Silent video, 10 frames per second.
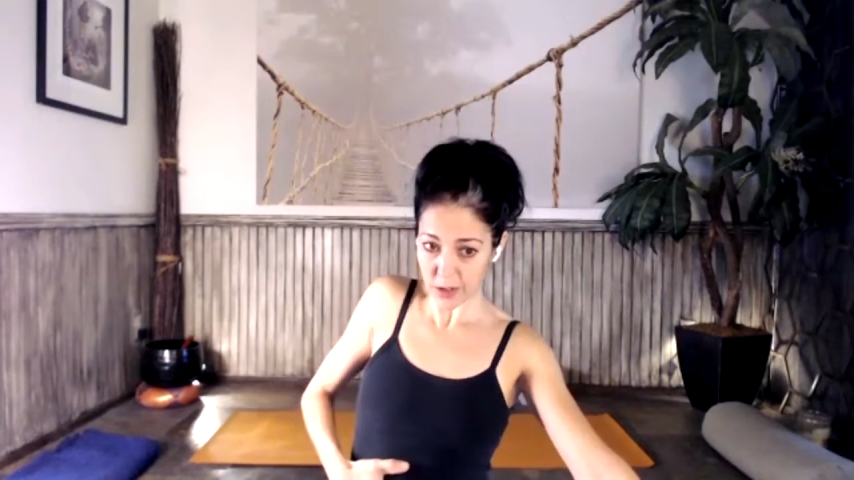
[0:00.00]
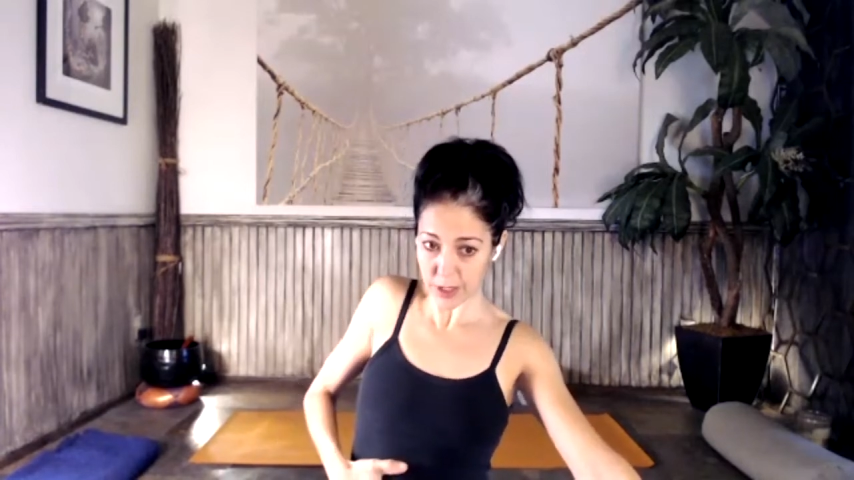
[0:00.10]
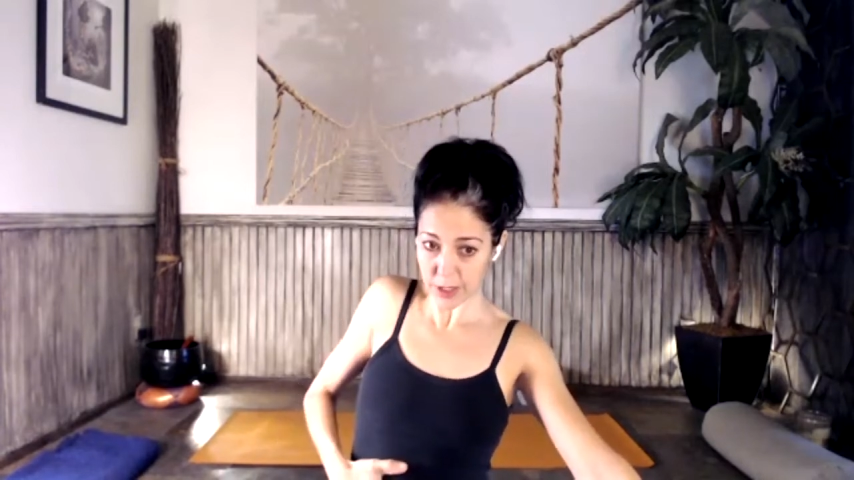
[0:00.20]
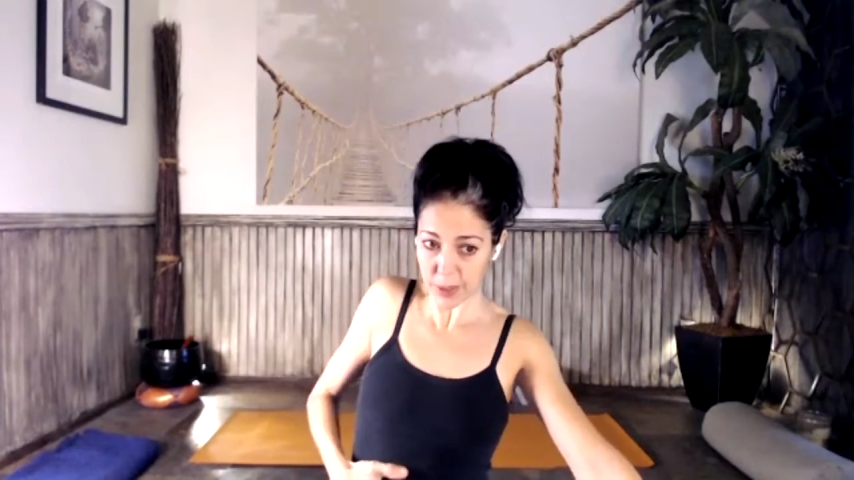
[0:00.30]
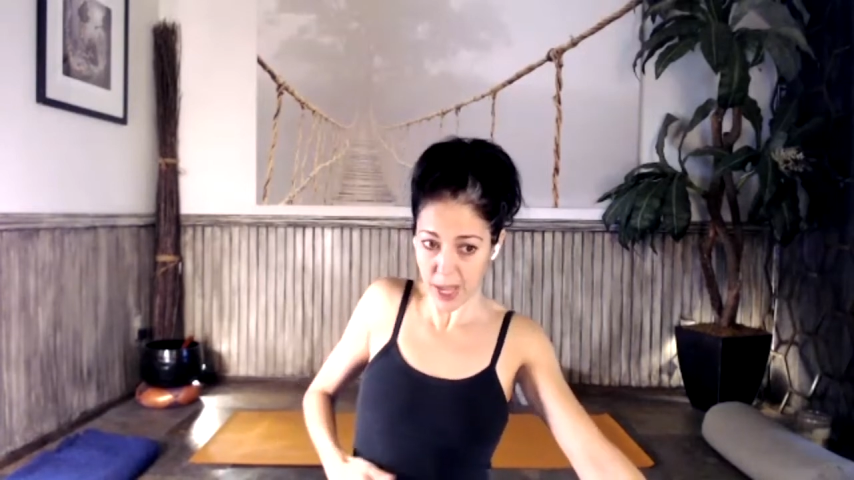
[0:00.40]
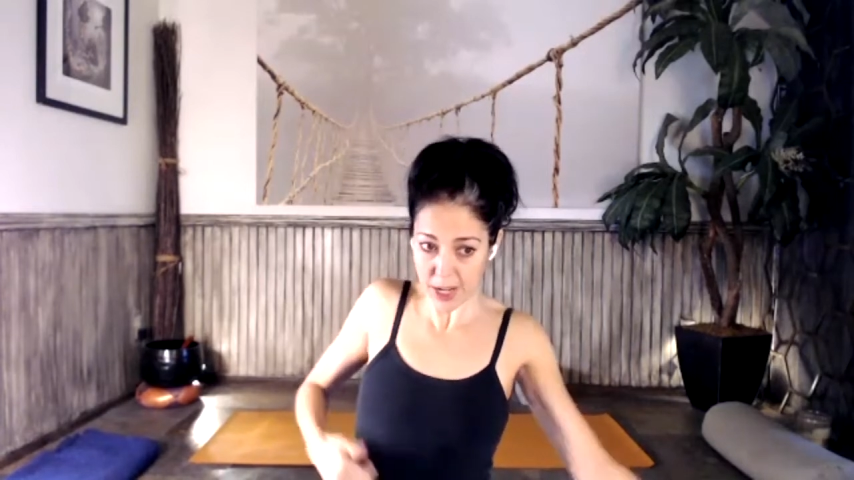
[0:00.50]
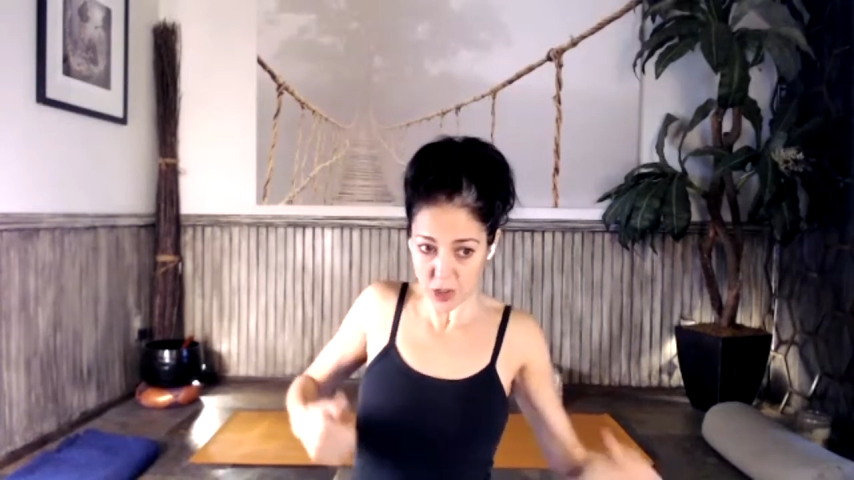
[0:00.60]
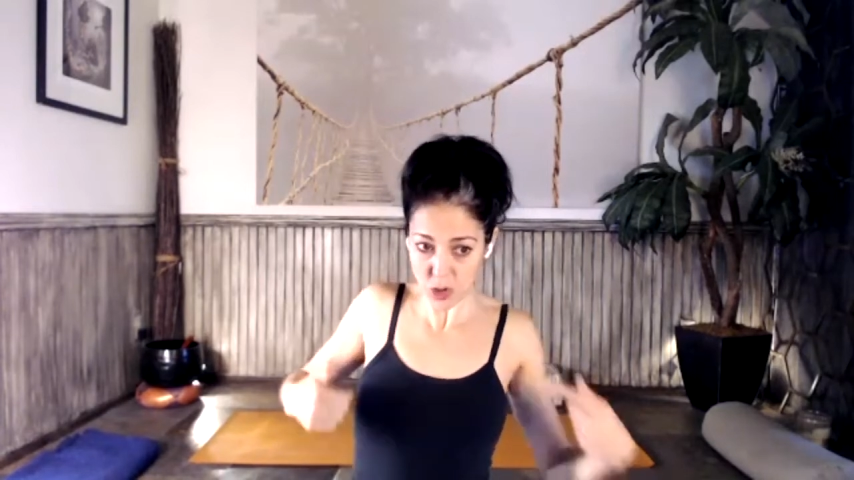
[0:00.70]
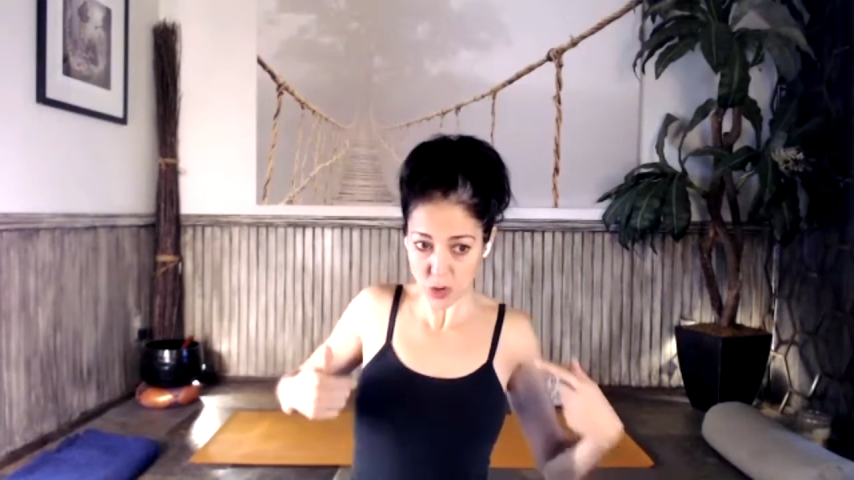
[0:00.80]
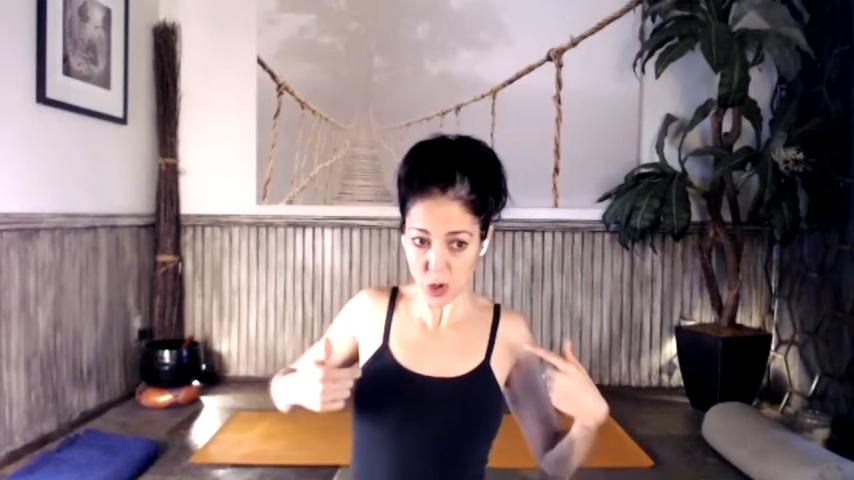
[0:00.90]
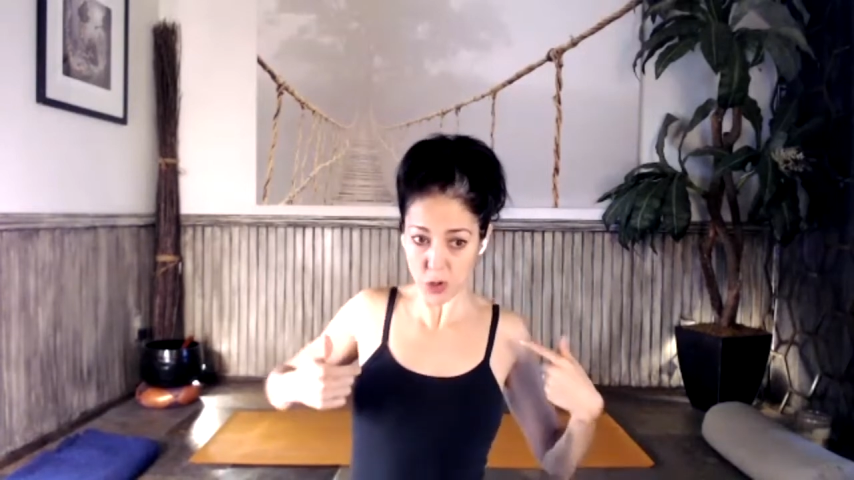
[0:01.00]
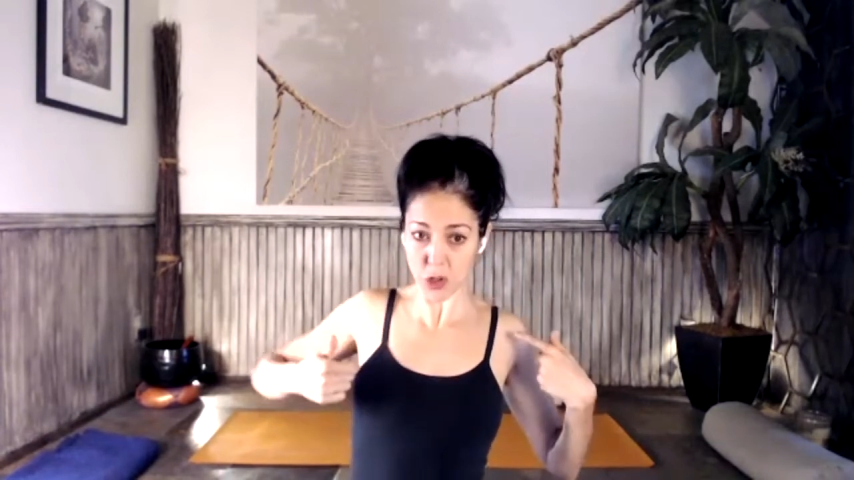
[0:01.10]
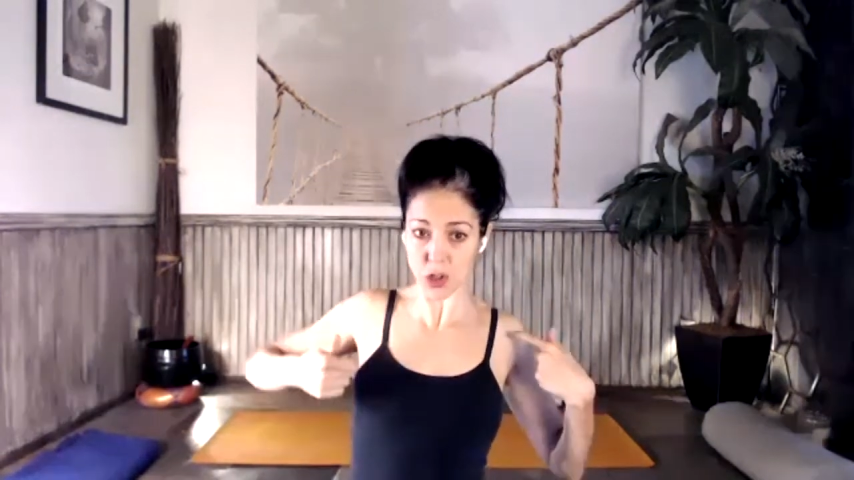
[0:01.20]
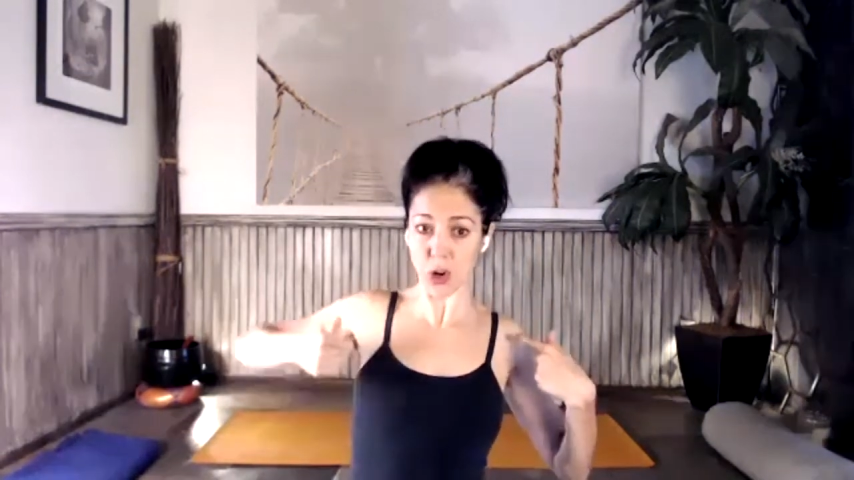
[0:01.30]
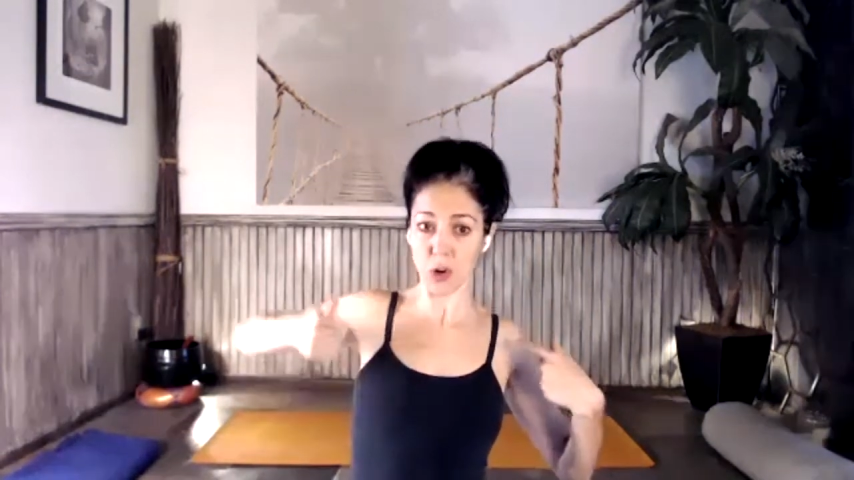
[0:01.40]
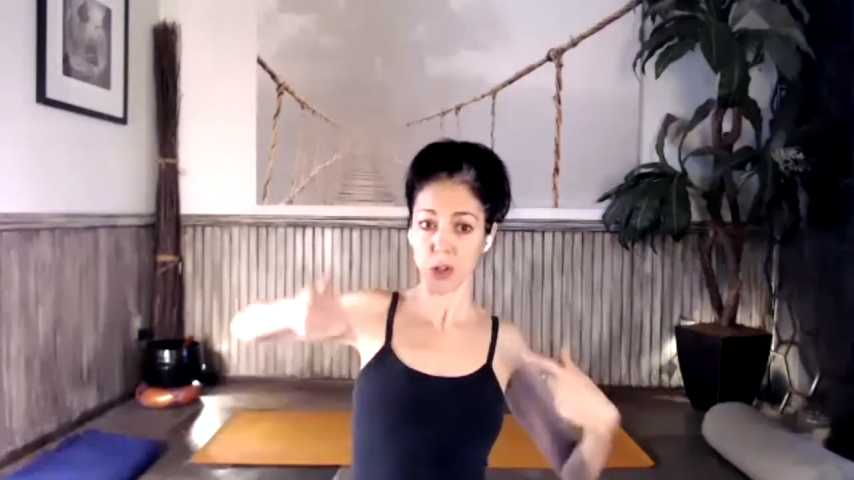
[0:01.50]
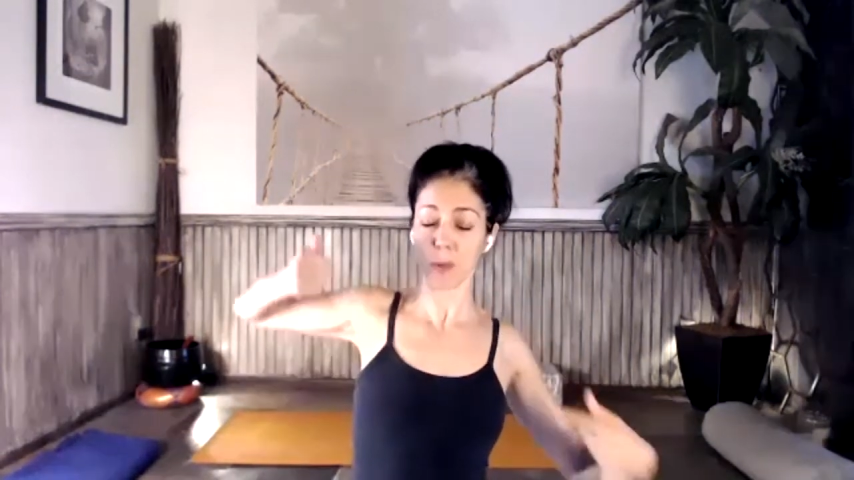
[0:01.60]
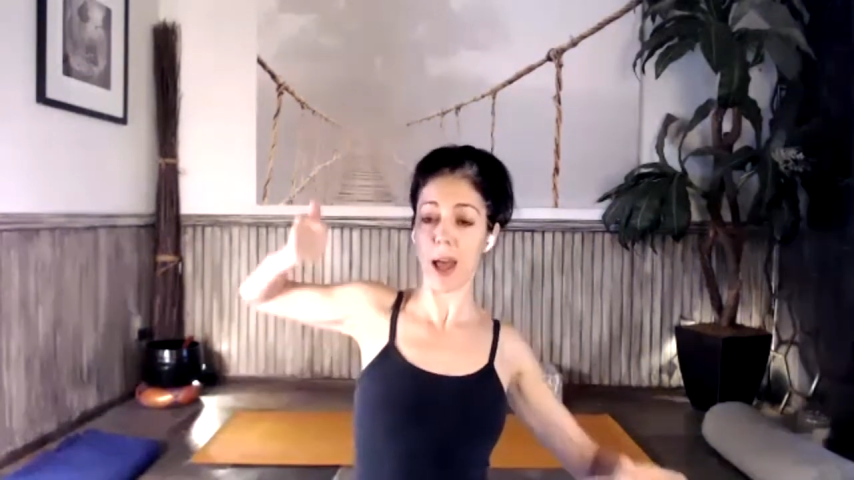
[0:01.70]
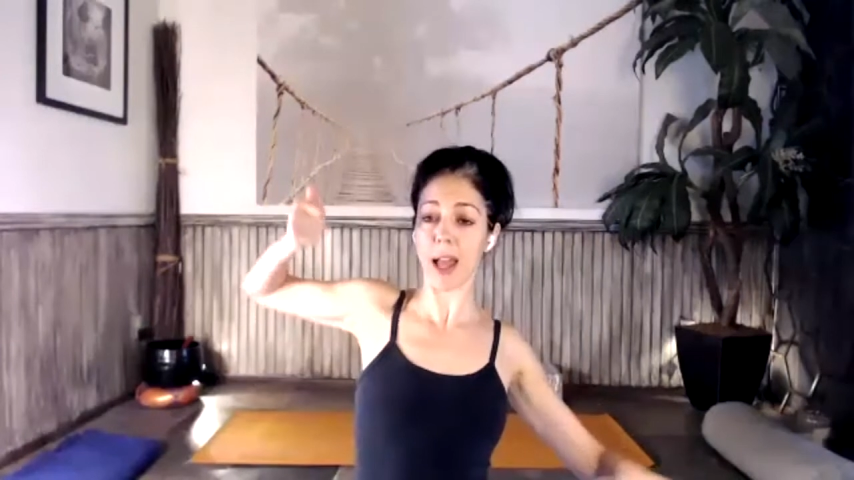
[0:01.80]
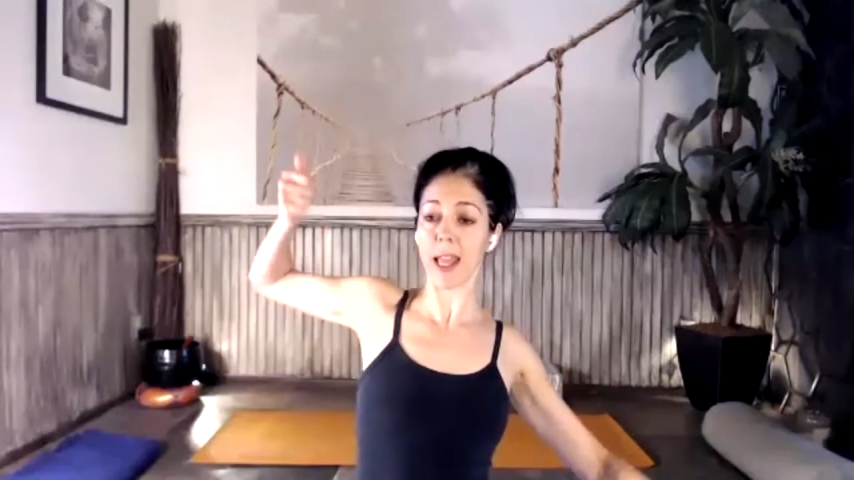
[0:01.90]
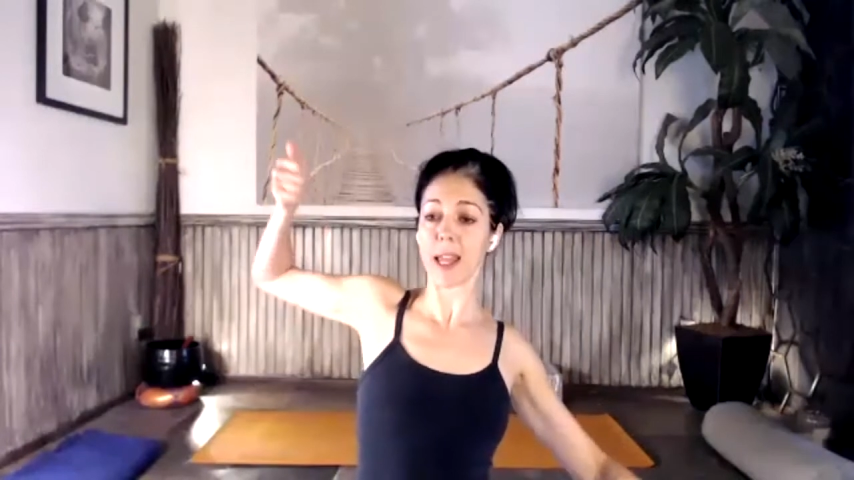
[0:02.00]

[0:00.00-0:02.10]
rib cage, draw the shoulders back